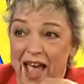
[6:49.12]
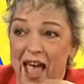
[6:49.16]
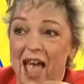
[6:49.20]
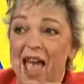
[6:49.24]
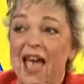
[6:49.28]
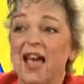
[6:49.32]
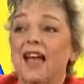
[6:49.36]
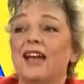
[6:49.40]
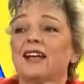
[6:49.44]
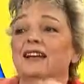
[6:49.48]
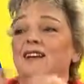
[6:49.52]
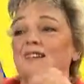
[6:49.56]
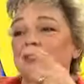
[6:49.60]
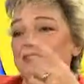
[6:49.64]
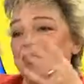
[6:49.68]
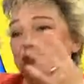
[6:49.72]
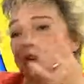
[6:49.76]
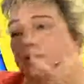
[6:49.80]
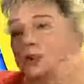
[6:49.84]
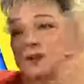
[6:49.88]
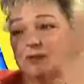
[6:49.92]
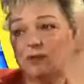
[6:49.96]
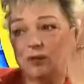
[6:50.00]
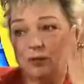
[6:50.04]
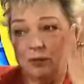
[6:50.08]
And so
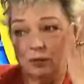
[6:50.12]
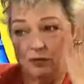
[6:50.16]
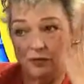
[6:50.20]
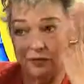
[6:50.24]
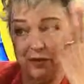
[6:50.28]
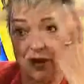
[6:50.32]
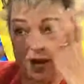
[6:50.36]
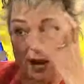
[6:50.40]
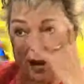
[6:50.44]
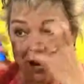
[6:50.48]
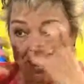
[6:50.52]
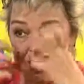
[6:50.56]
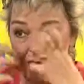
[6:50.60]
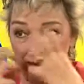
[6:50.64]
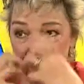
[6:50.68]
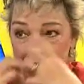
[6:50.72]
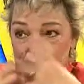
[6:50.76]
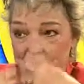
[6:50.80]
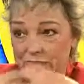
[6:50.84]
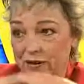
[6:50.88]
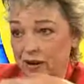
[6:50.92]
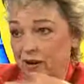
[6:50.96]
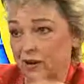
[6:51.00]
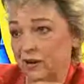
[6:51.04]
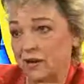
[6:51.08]
if you're very,
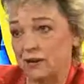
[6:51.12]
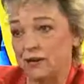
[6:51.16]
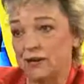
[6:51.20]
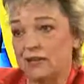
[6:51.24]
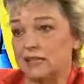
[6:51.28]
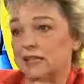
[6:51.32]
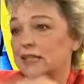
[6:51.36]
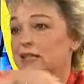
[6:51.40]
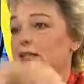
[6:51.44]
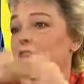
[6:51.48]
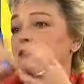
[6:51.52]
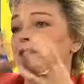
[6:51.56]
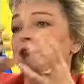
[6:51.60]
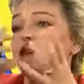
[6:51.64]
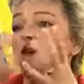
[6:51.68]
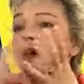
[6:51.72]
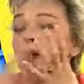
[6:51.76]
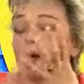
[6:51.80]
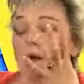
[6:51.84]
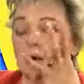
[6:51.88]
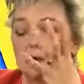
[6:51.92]
very critical,